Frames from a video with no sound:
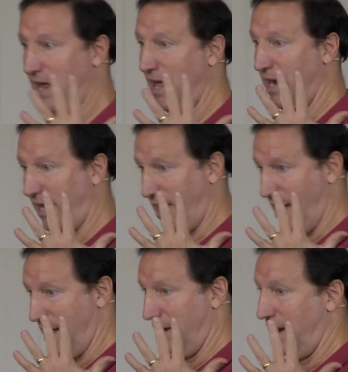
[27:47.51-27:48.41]
and
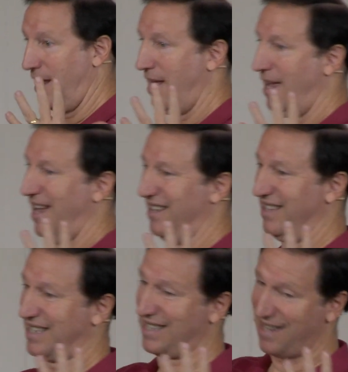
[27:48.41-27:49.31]
again. And
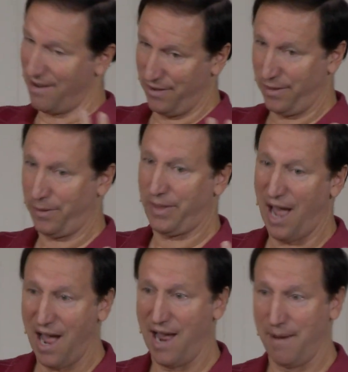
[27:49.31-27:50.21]
the seventh
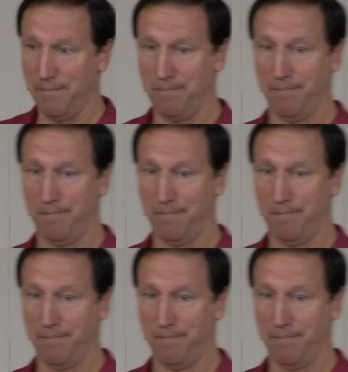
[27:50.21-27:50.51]
time,